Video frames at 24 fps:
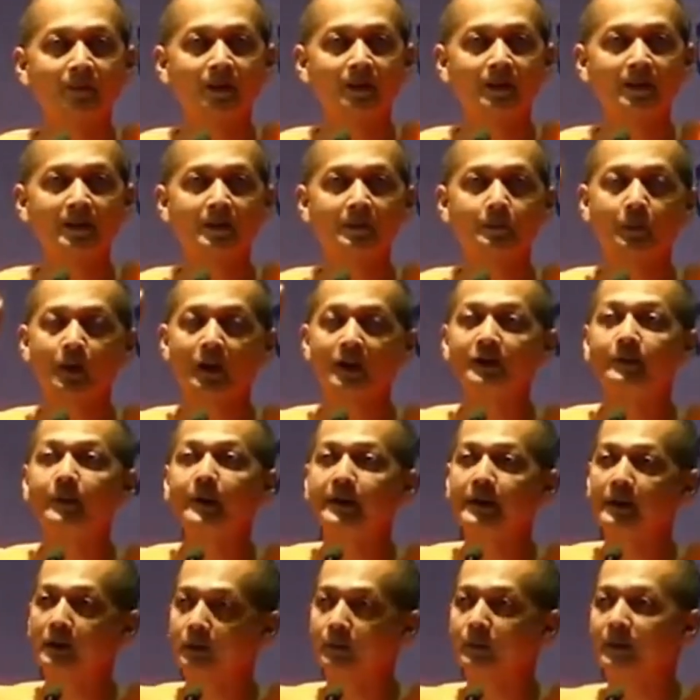And it's
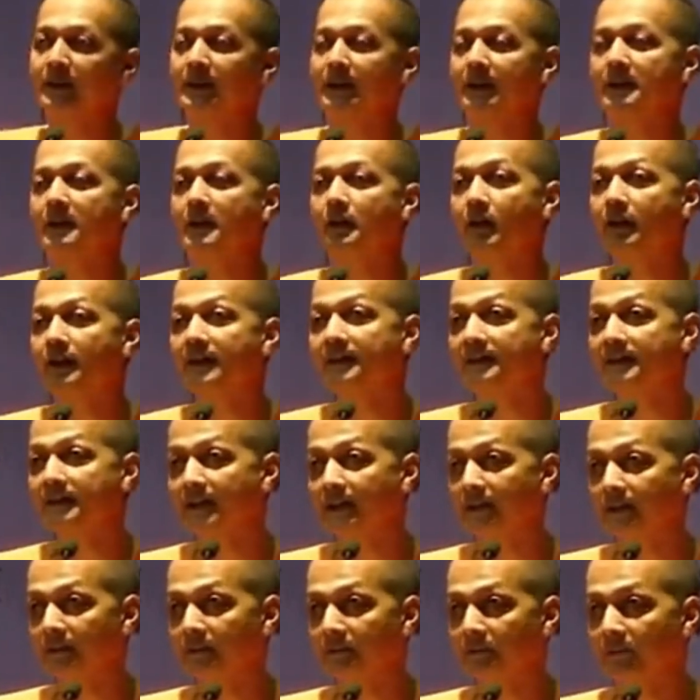prohibited to make any noise
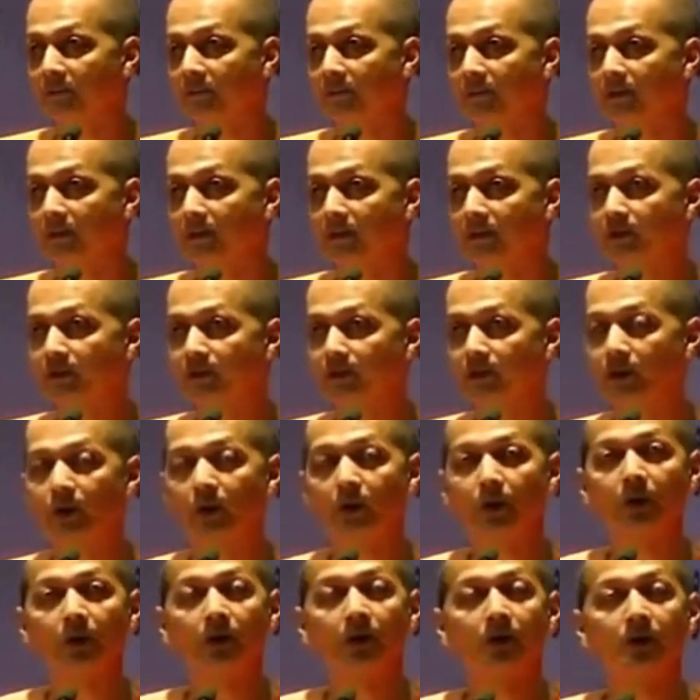there.
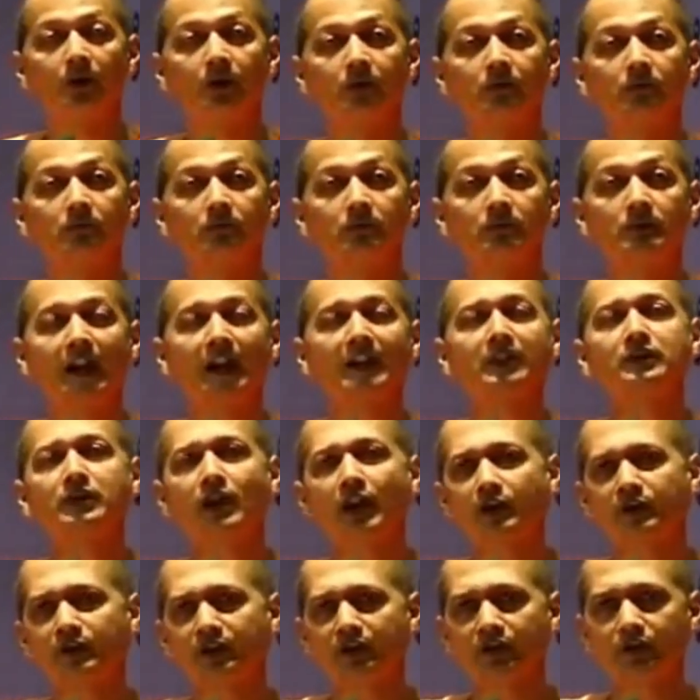So,
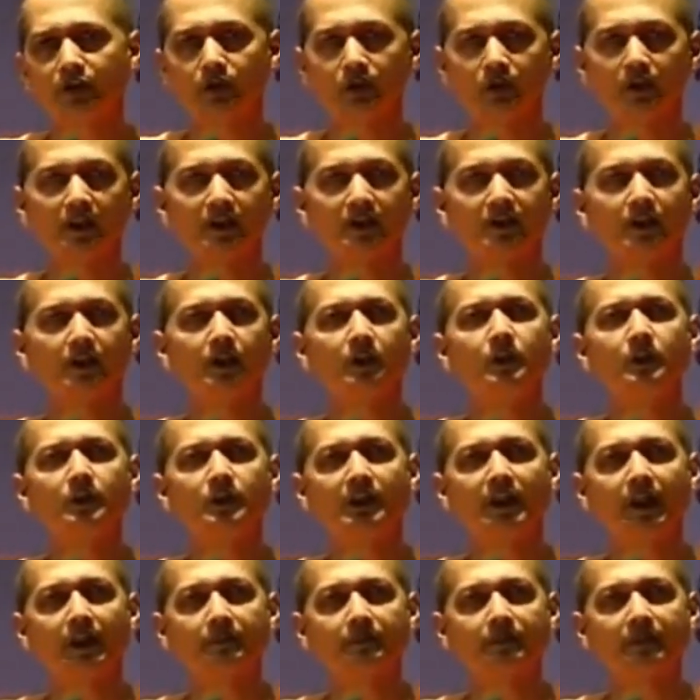10,000 students,
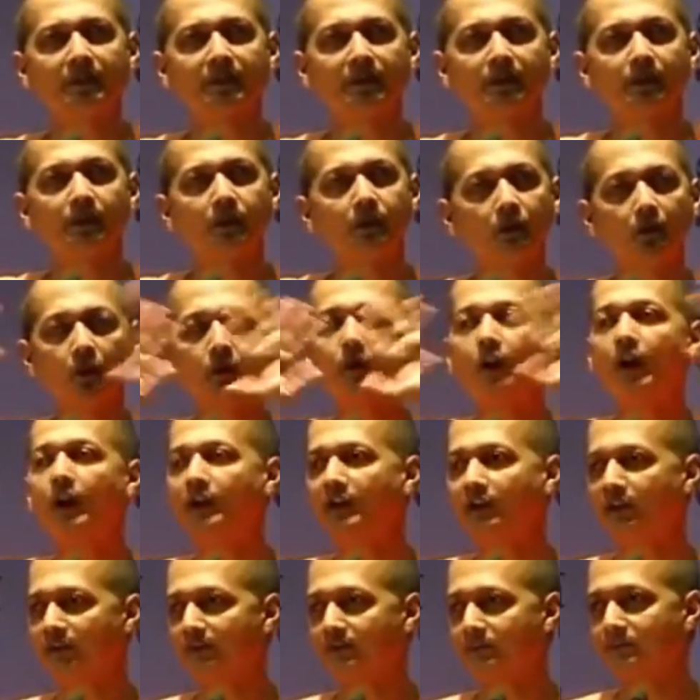huge campus, no
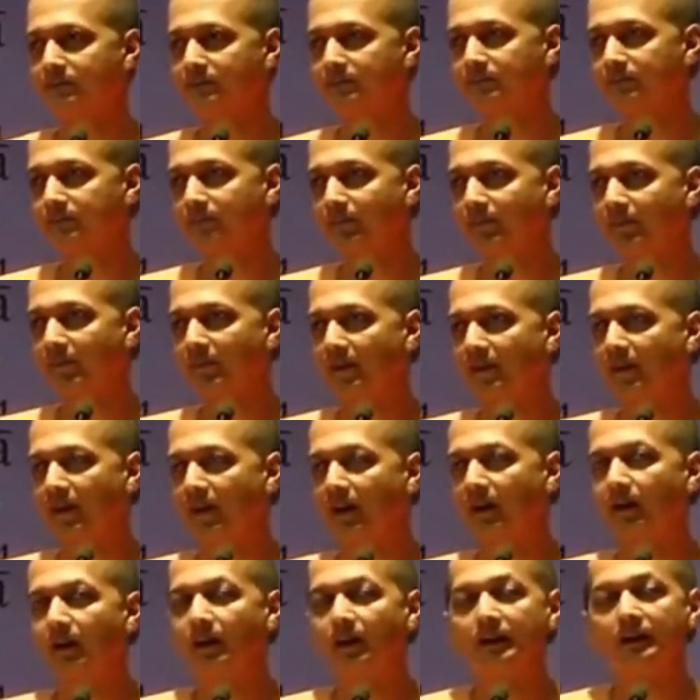noise.
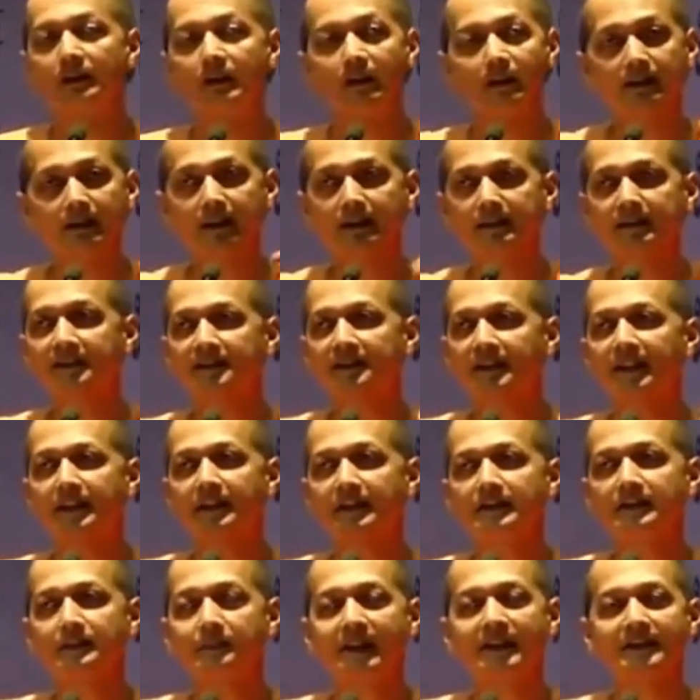They'll take their
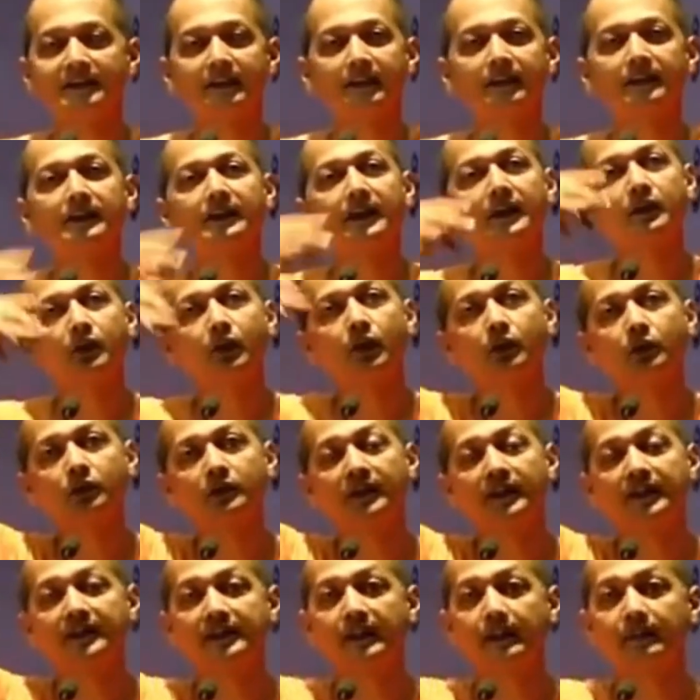cycles, bicycle, and go to
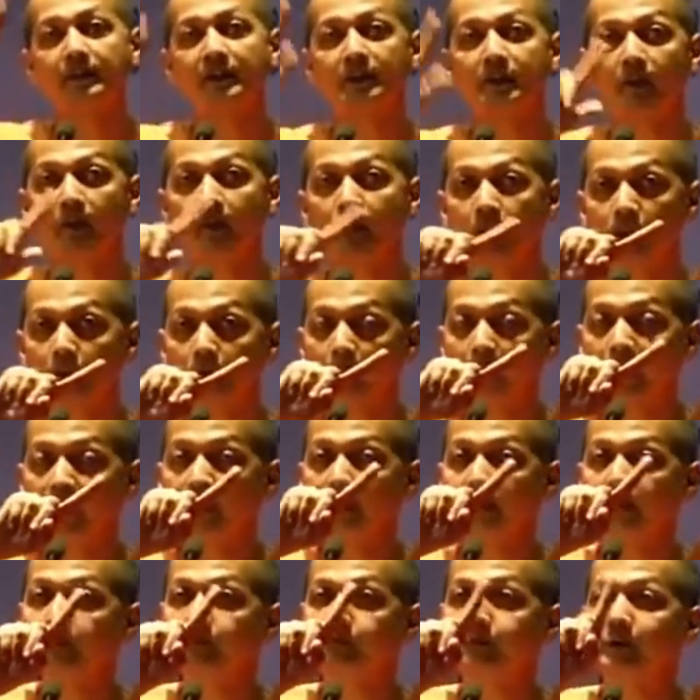the examination.
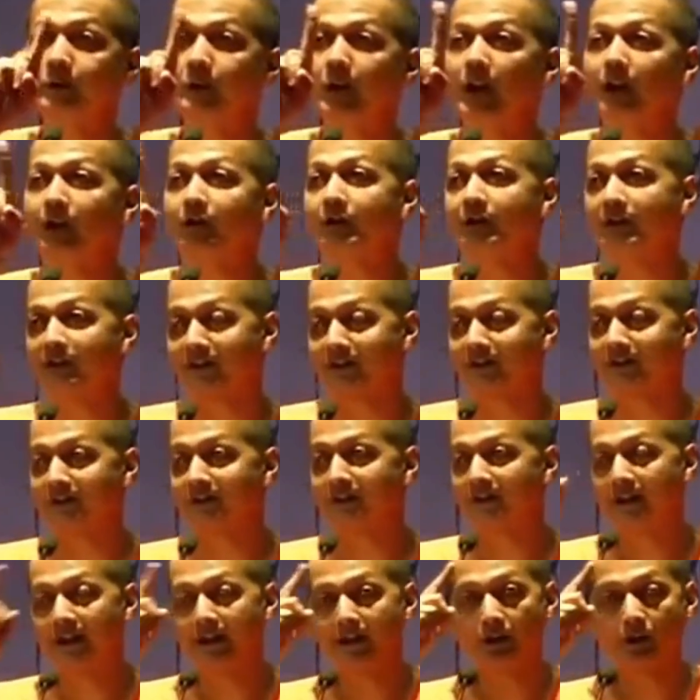24 hours,
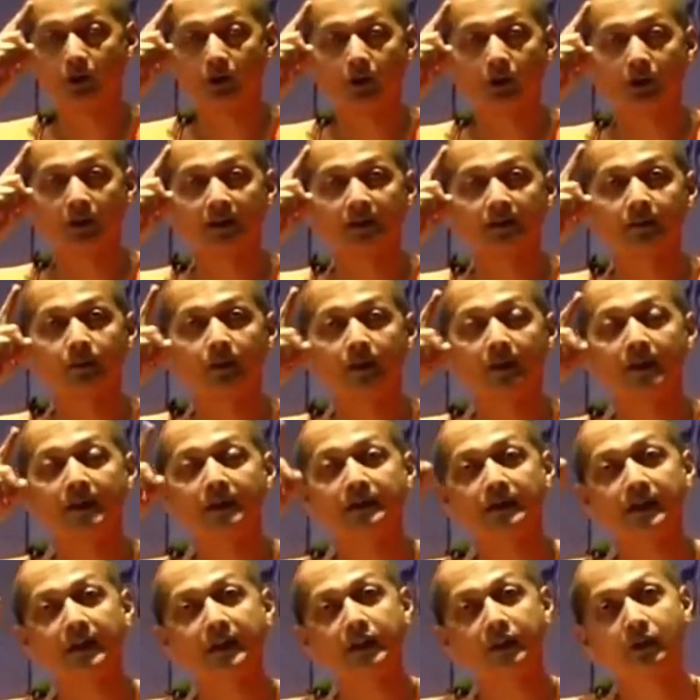8 o'clock in the
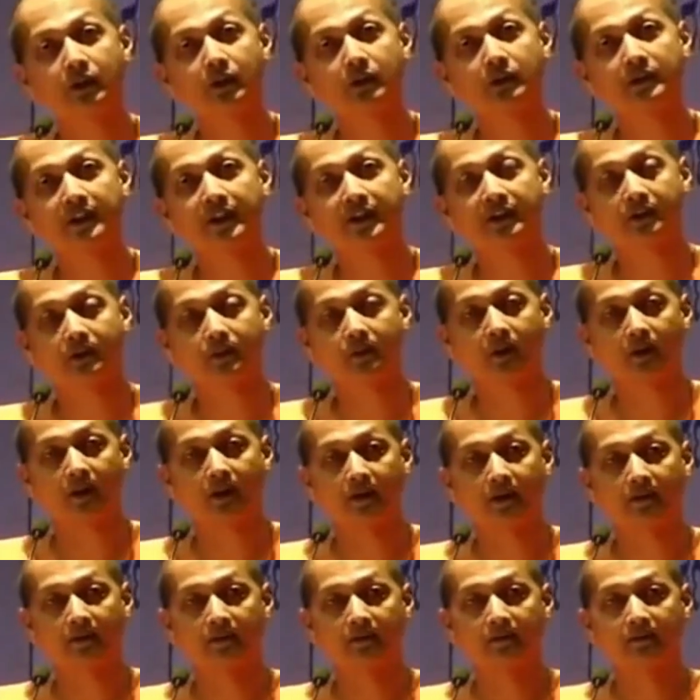morning till 8 o'clock next
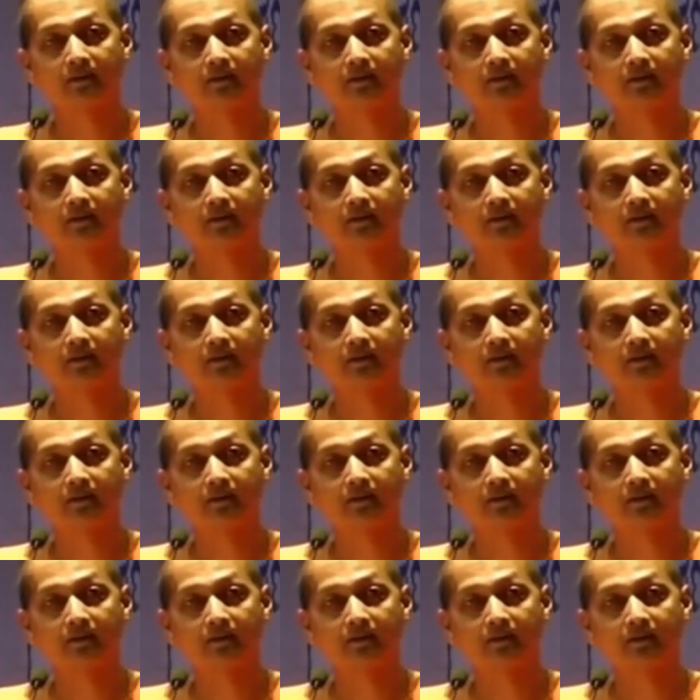morning.